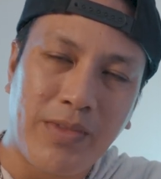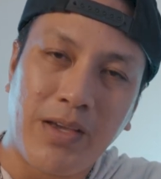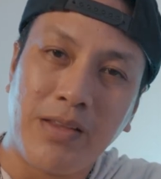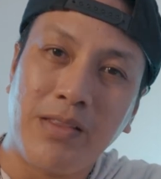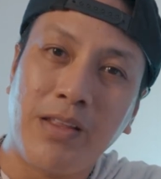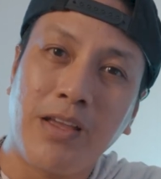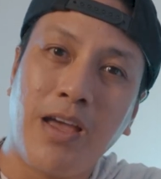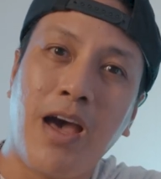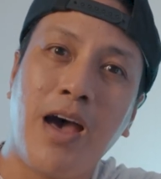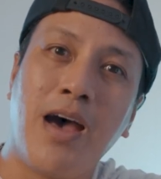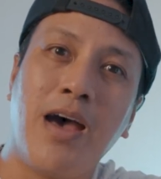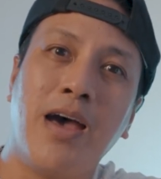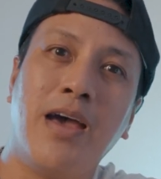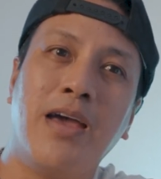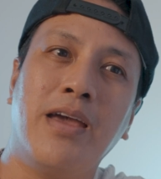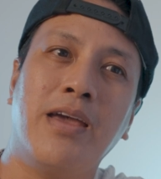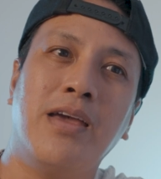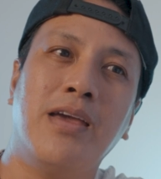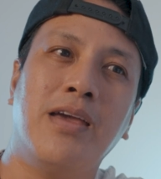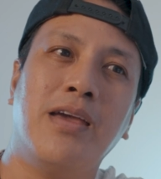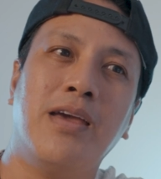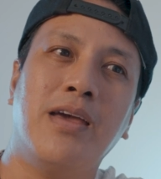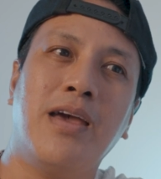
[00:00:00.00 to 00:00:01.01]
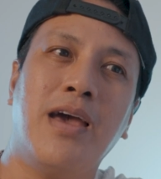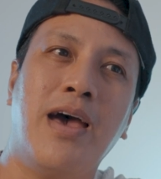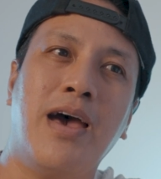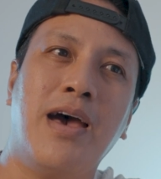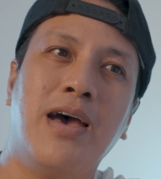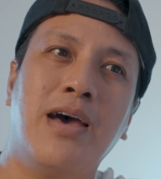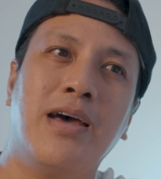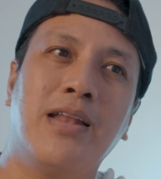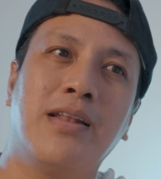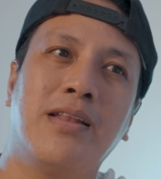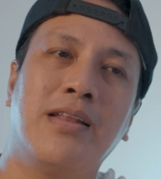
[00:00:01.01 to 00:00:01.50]
The guy
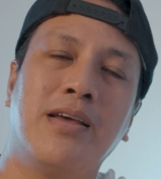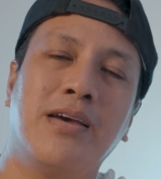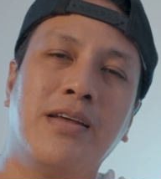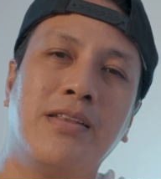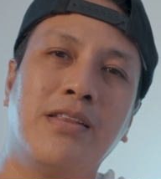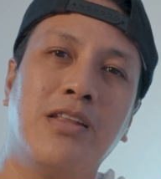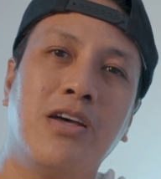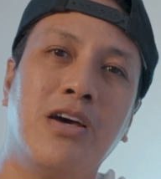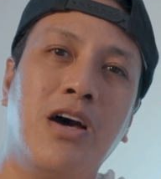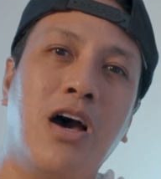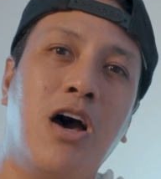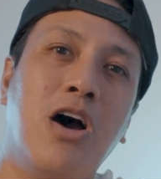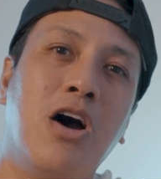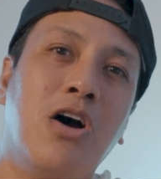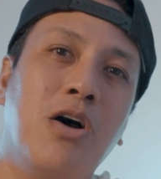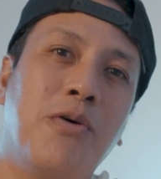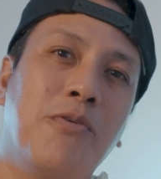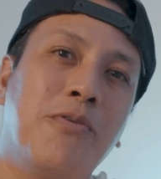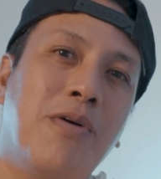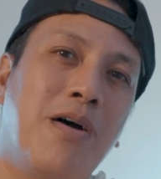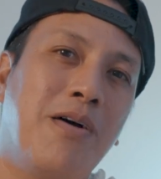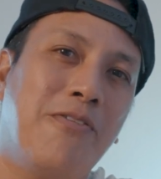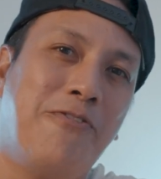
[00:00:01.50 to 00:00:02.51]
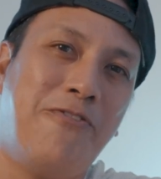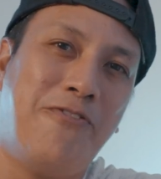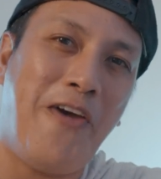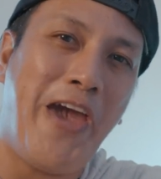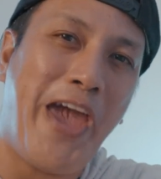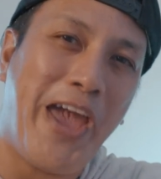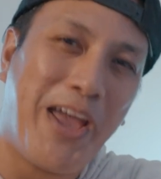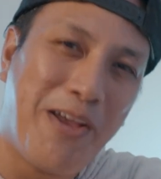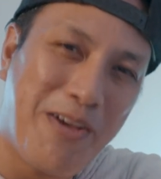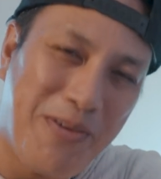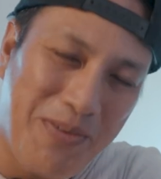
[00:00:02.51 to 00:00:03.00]
had a
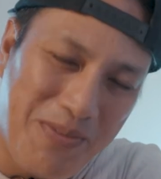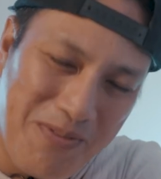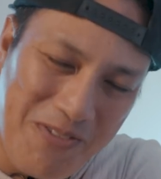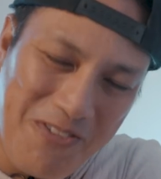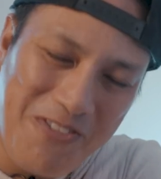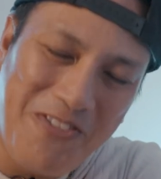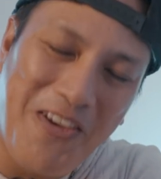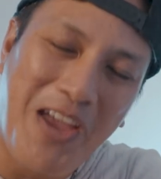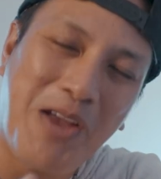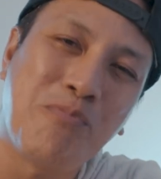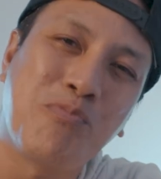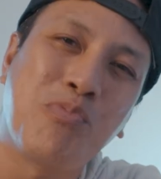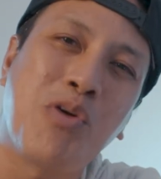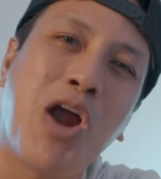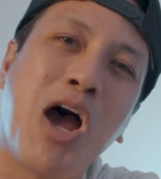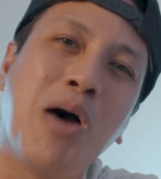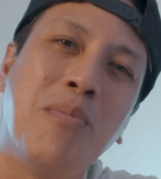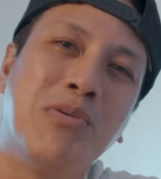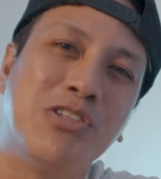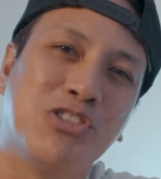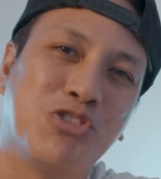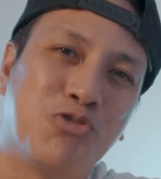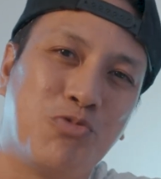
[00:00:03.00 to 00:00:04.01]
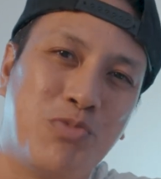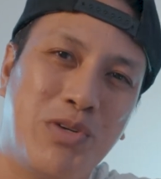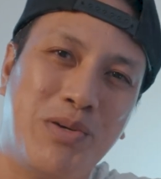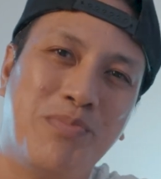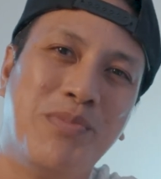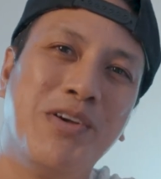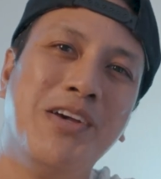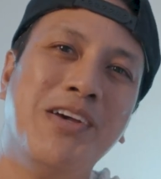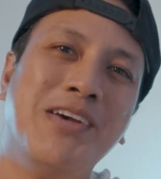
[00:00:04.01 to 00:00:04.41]
fake Brabus rim